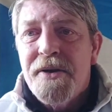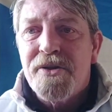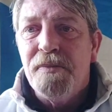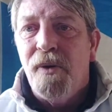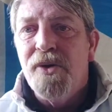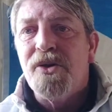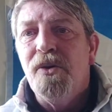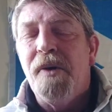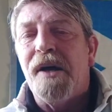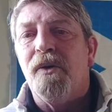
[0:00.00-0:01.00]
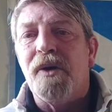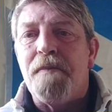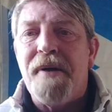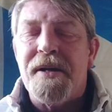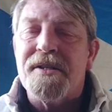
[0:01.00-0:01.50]
So Bojo went on a
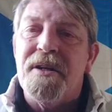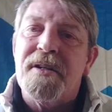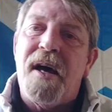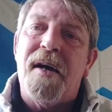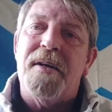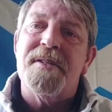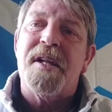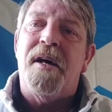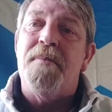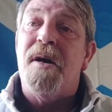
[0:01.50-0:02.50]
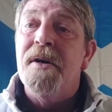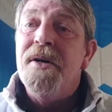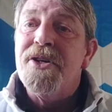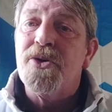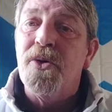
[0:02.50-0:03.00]
personal attack against Starmer,
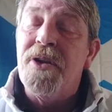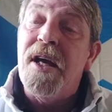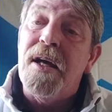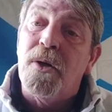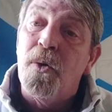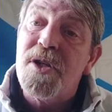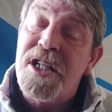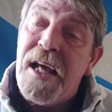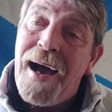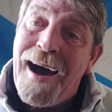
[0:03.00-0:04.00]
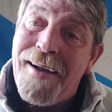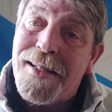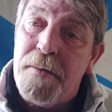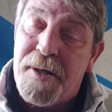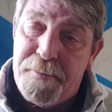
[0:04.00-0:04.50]
showing that he had lost the
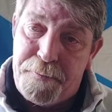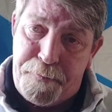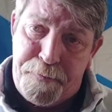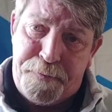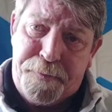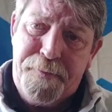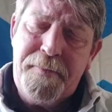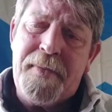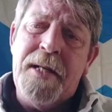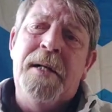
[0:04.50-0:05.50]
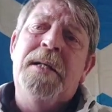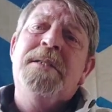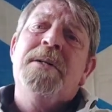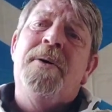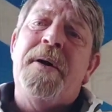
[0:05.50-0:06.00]
argument.
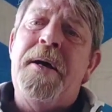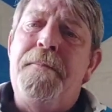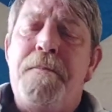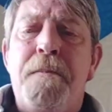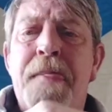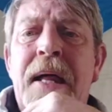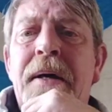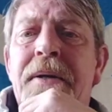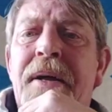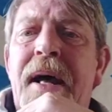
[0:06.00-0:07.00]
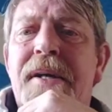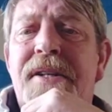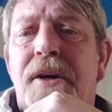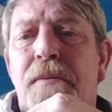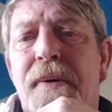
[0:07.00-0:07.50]
All right. Now,
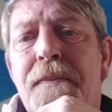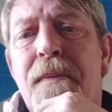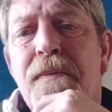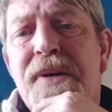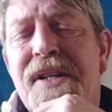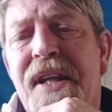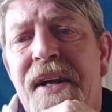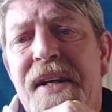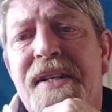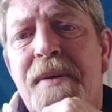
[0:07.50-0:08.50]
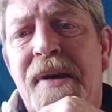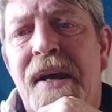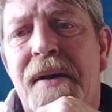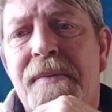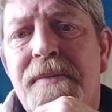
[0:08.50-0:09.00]
next up was Theresa
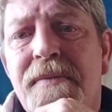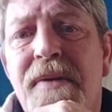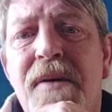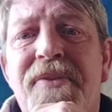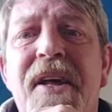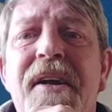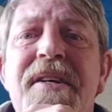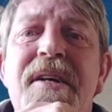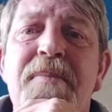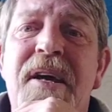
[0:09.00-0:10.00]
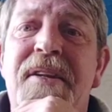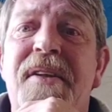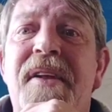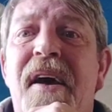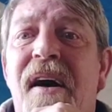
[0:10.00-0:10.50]
May. And Theresa May
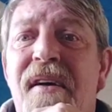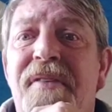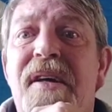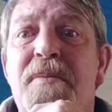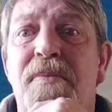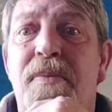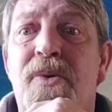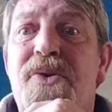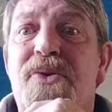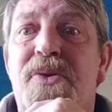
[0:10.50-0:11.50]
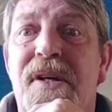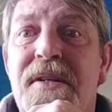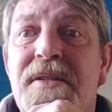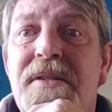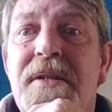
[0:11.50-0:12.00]
didn't half give Bojo up.
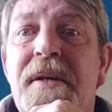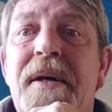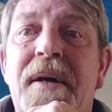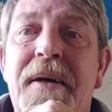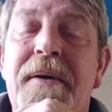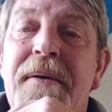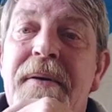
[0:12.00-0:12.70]
Yeah.